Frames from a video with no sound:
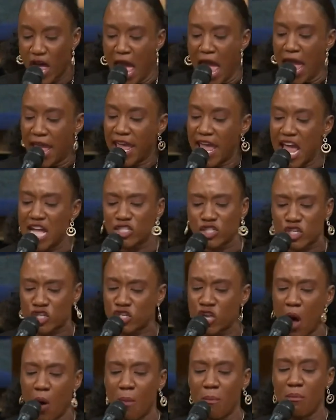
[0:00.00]
power
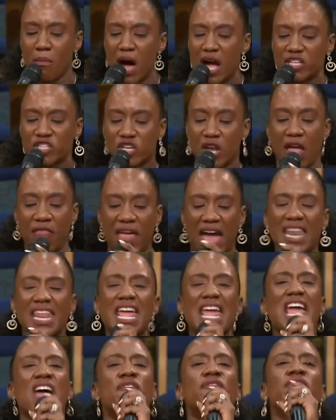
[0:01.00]
and authority
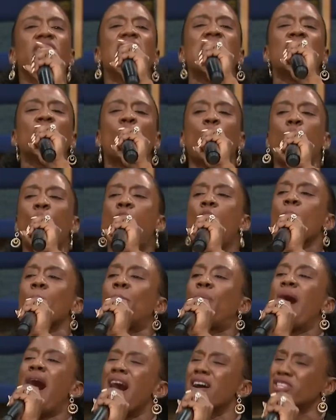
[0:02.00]
and
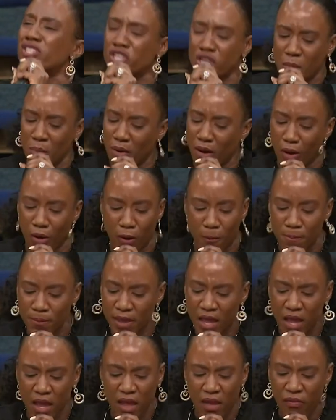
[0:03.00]
declared that we're
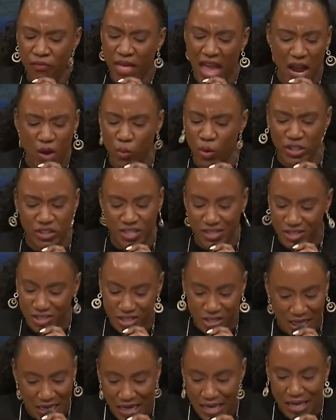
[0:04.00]
going to
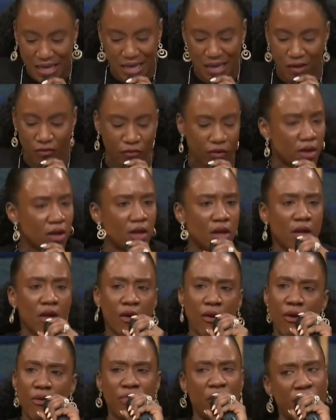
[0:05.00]
another place. And
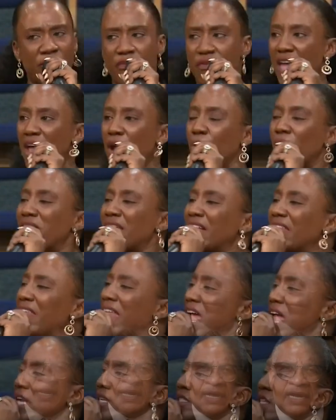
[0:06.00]
I believe it. I
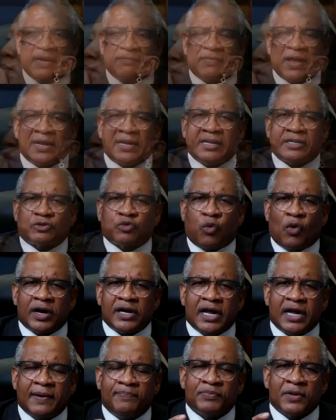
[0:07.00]
believe that in
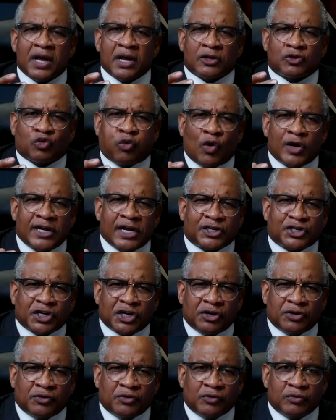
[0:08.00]

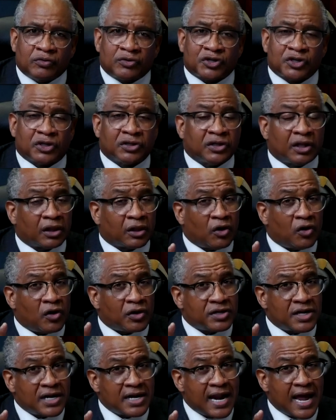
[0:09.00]
2022, should the
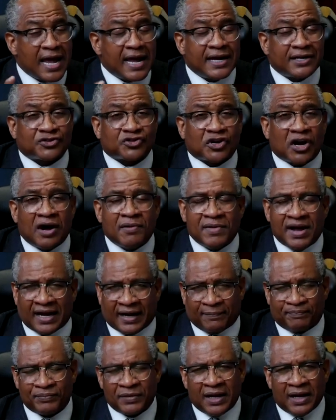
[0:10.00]
Lord delay his
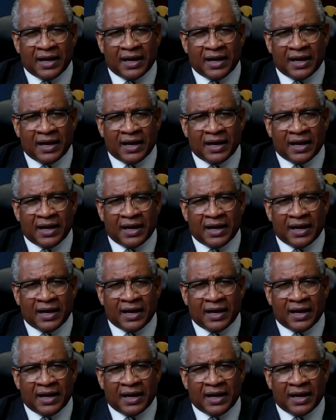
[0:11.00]
coming,